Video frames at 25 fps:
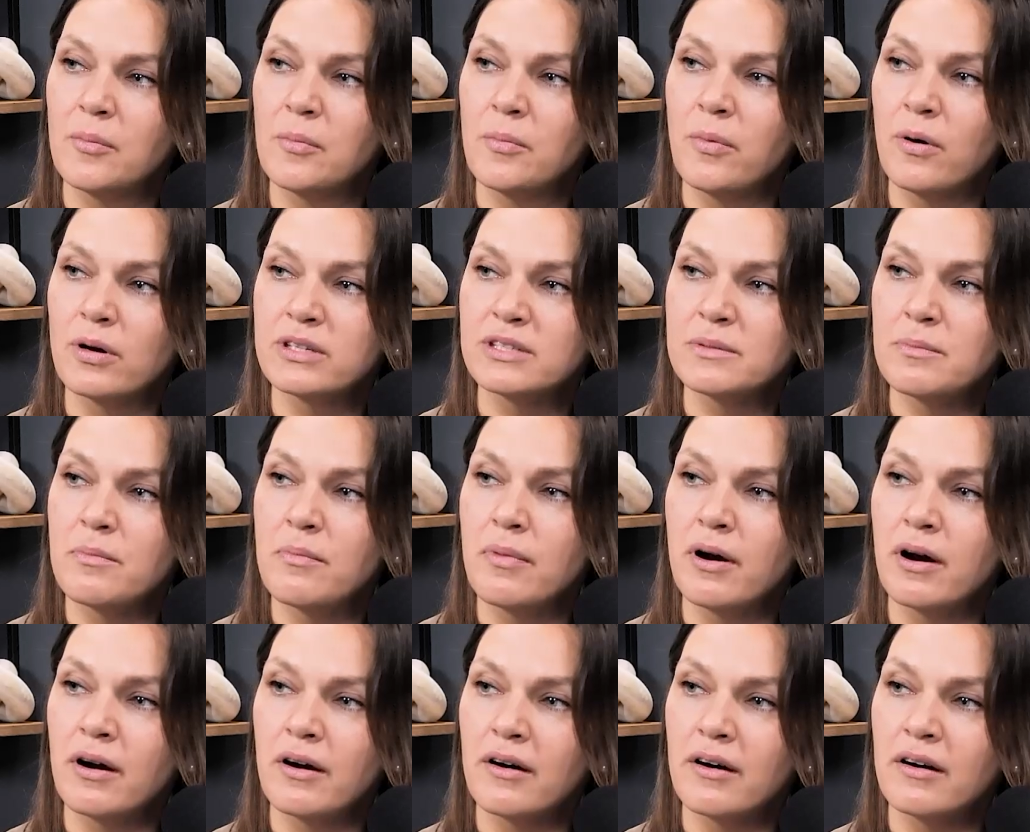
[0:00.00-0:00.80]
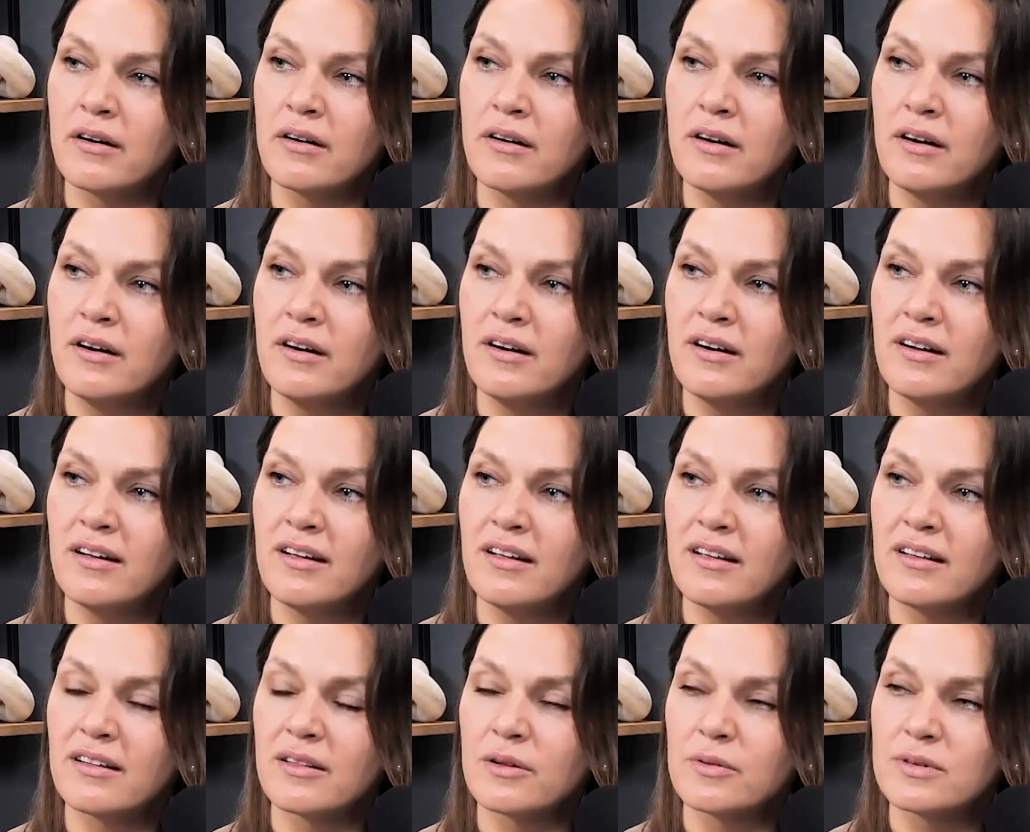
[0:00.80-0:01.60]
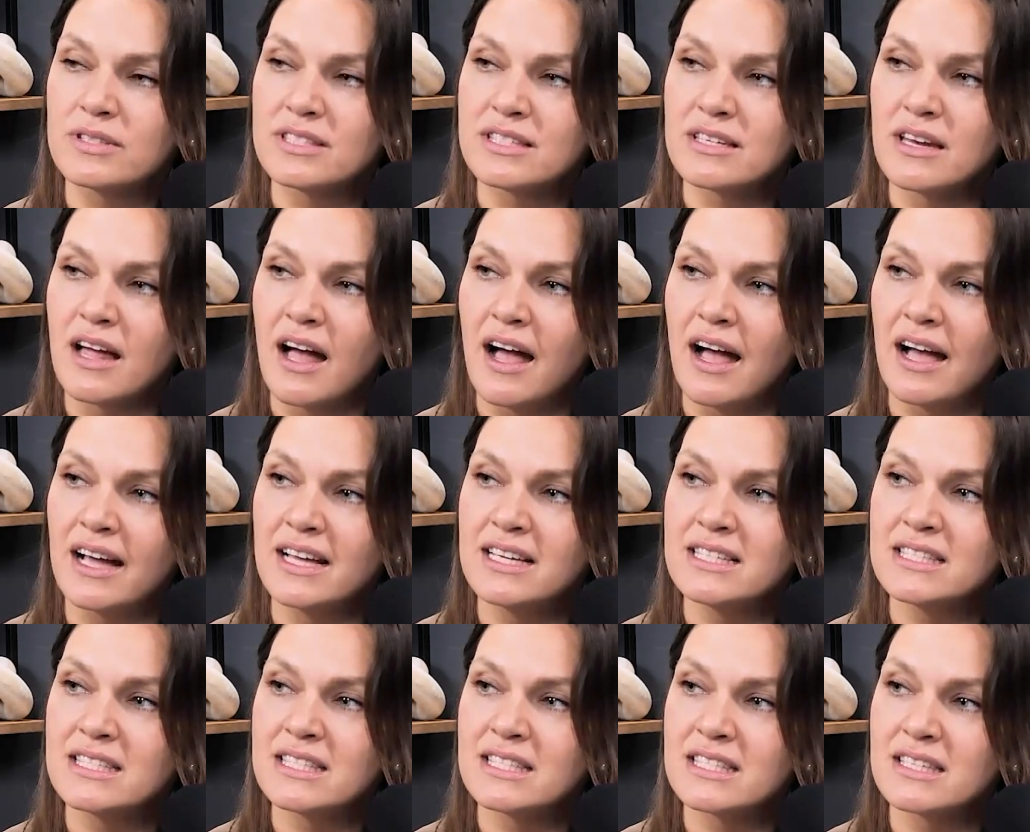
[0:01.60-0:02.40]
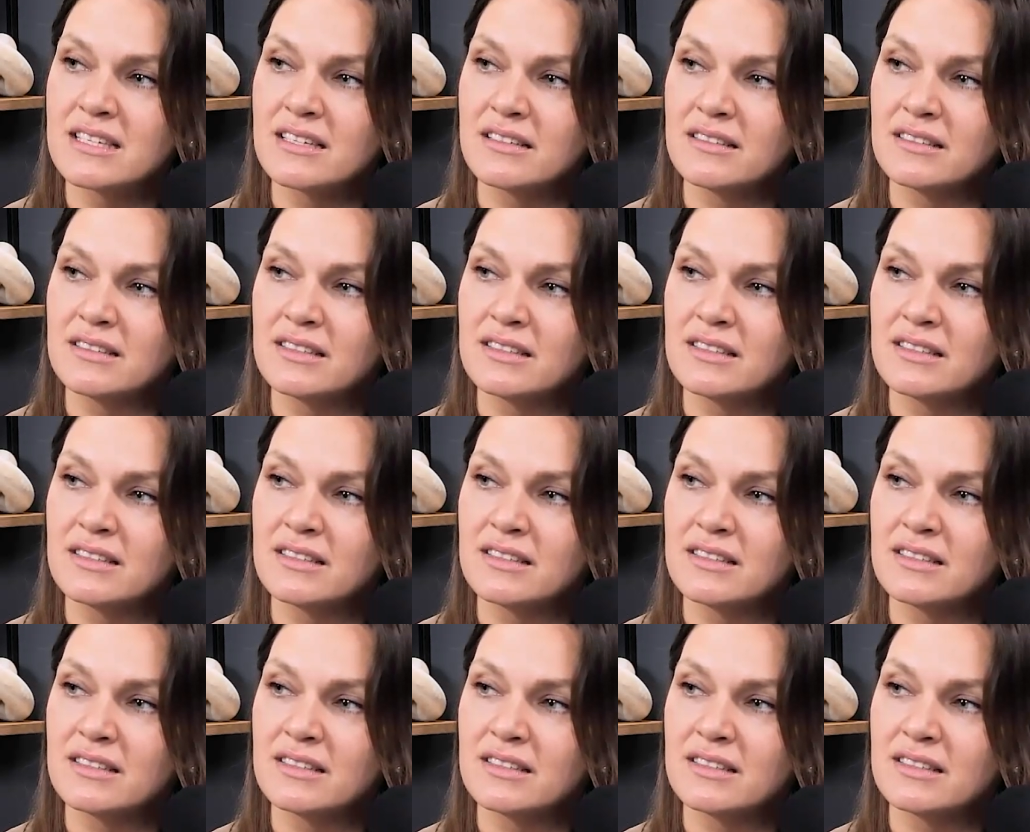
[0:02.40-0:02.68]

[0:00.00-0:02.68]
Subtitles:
bottom bar. Looks nice.